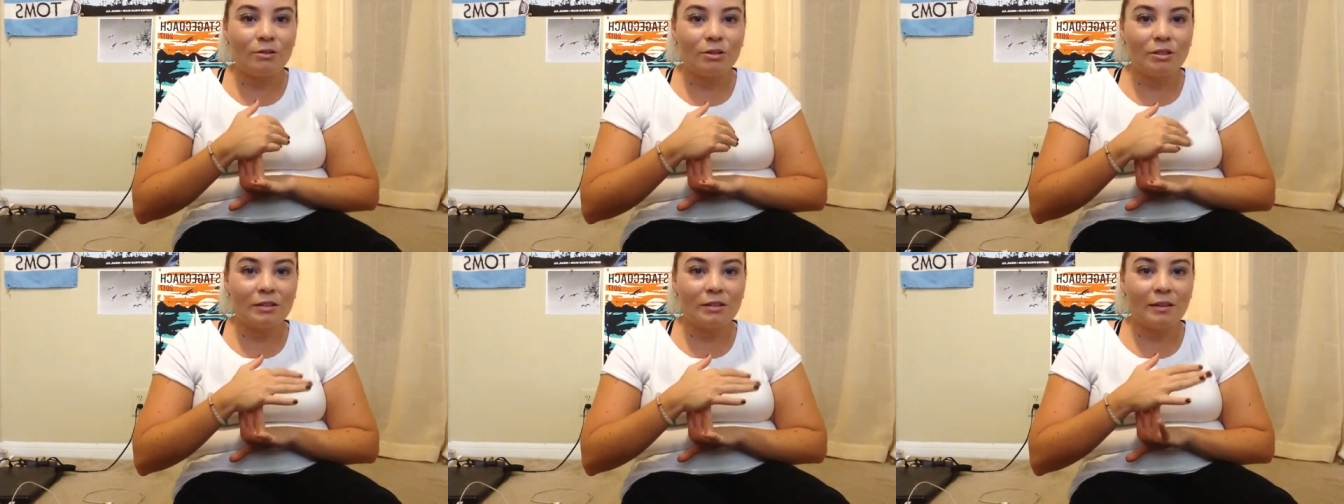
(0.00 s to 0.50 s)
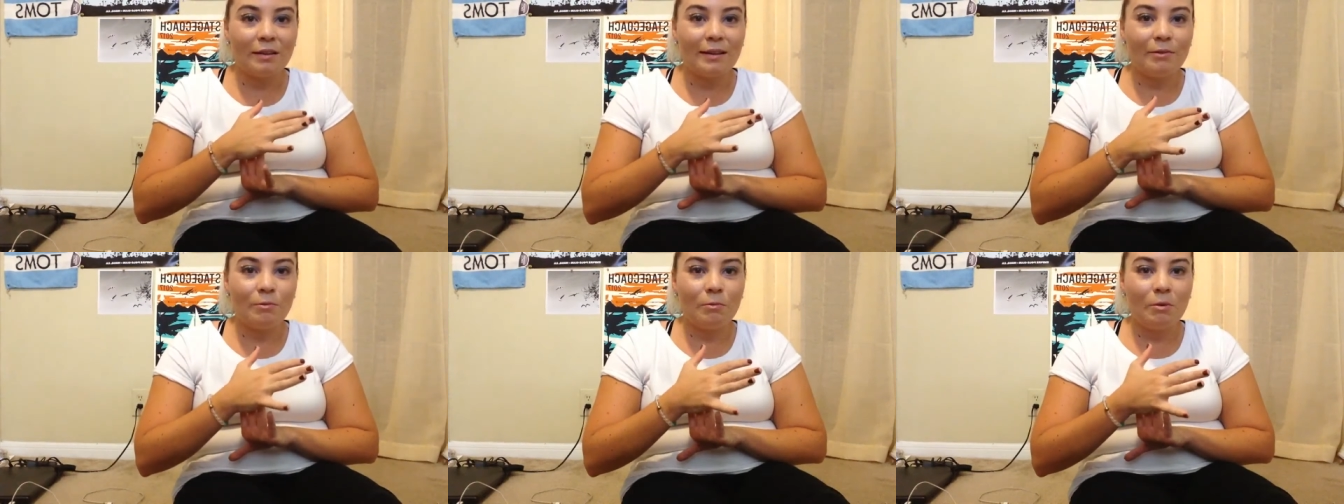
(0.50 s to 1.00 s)
was just
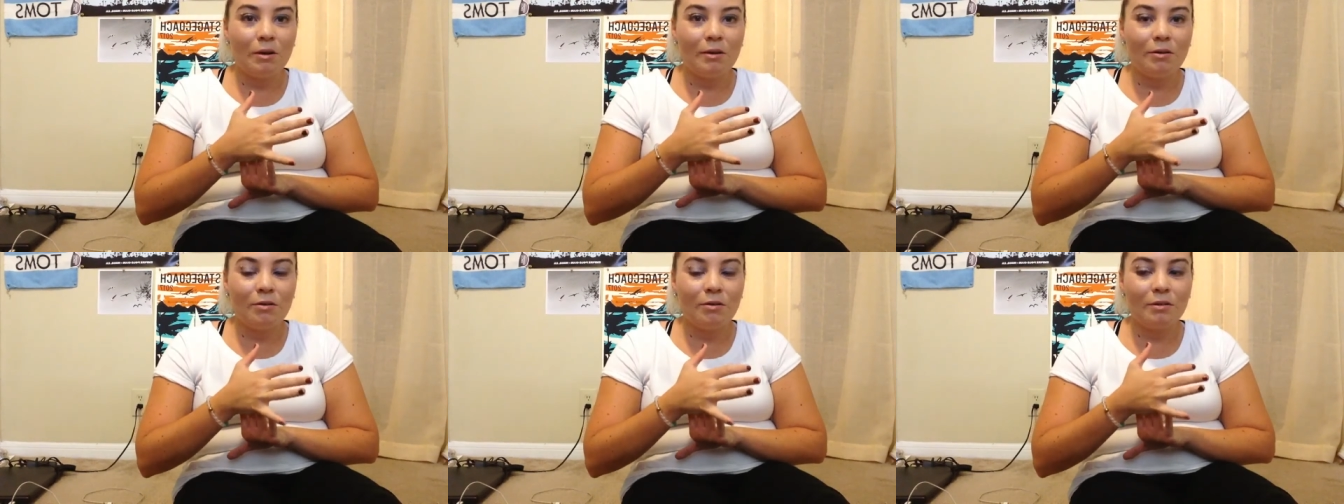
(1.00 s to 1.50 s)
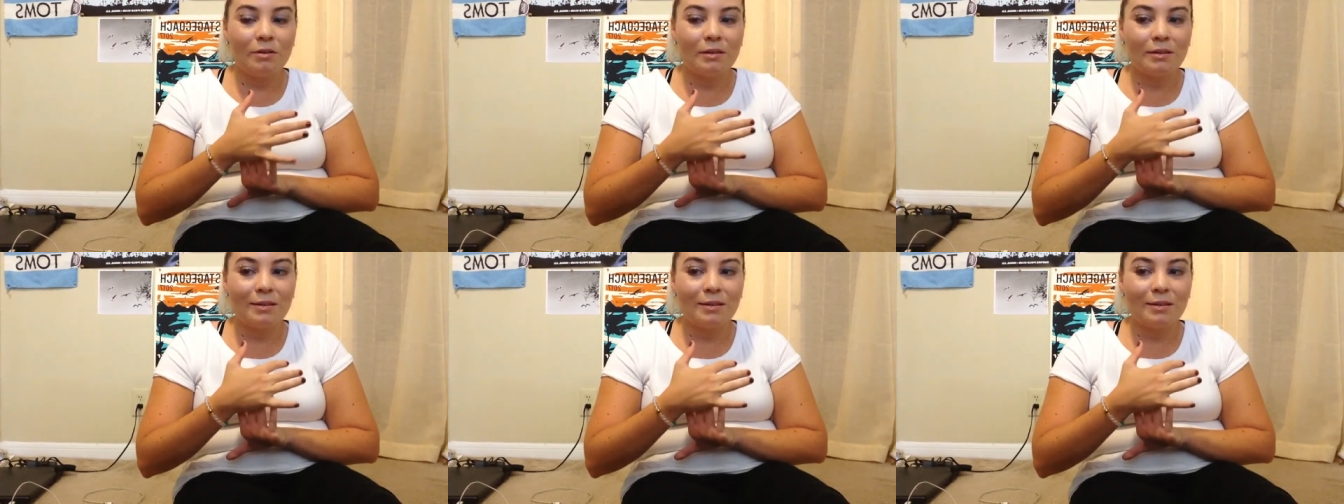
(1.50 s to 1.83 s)
like, well,